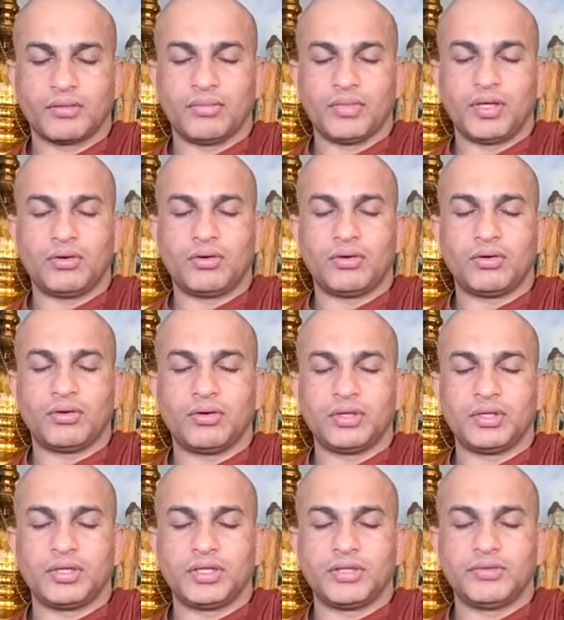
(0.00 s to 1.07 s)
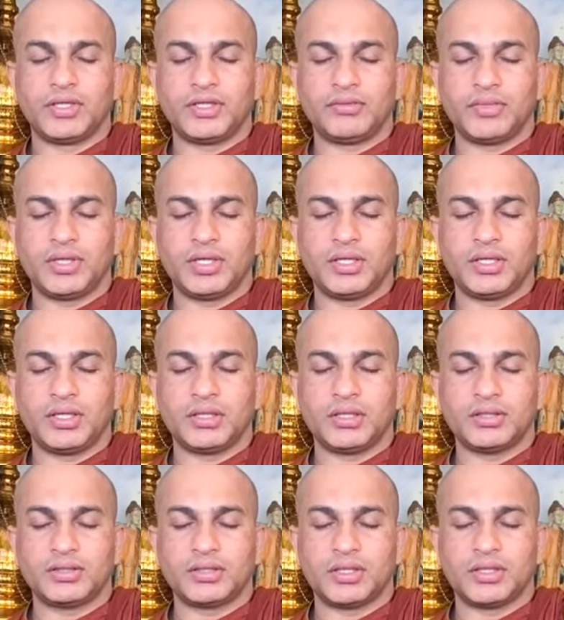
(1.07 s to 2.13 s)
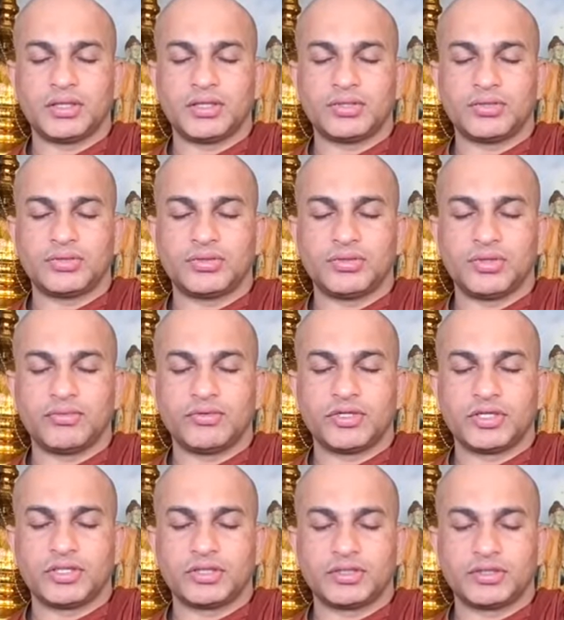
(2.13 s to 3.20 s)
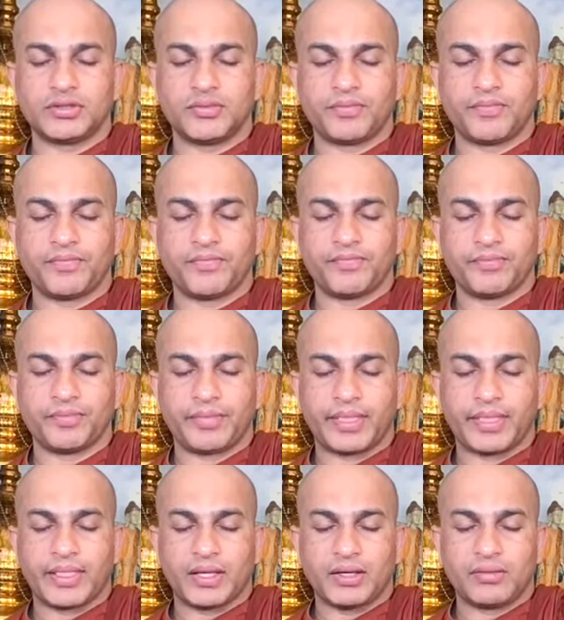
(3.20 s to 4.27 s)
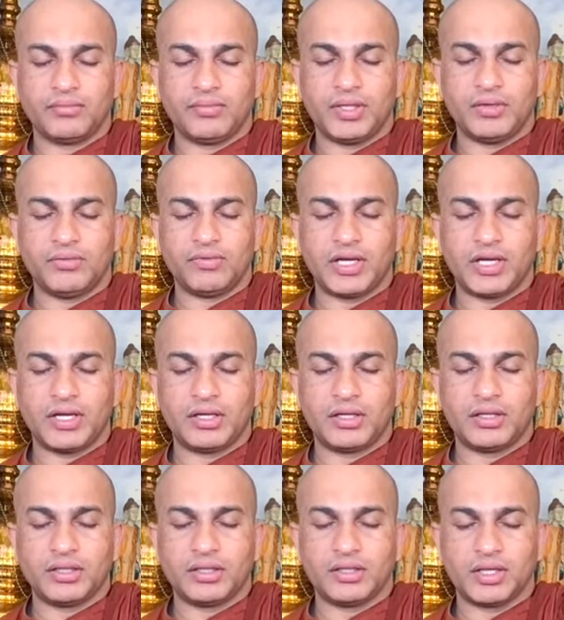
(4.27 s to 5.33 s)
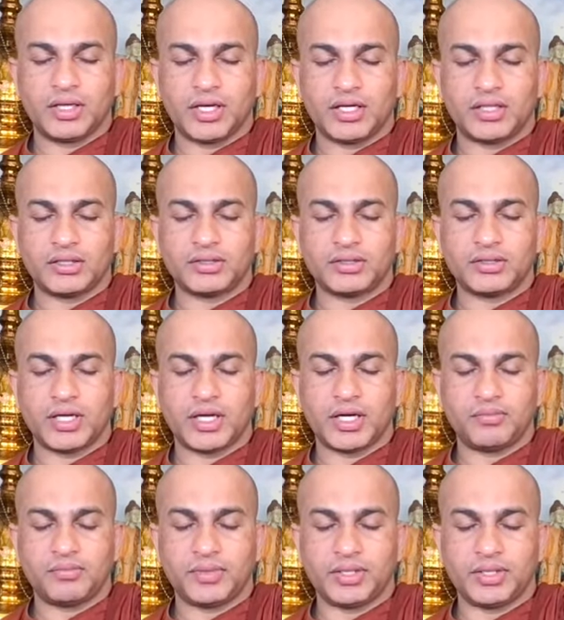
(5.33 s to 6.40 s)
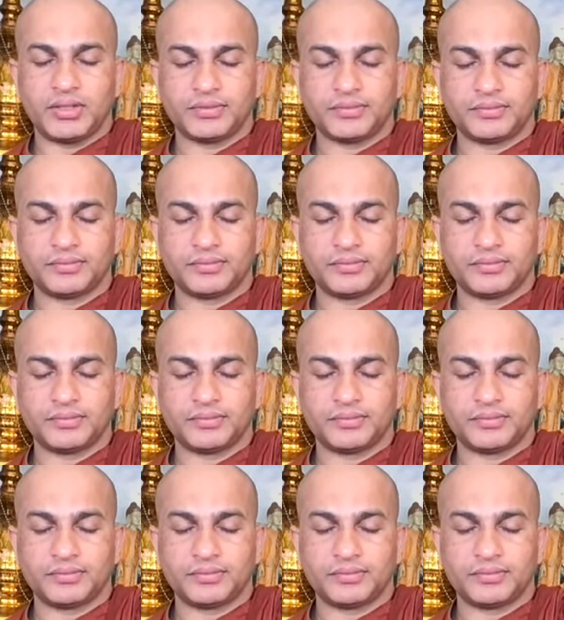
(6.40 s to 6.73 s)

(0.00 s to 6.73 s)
May all living beings in this universe be well and happy.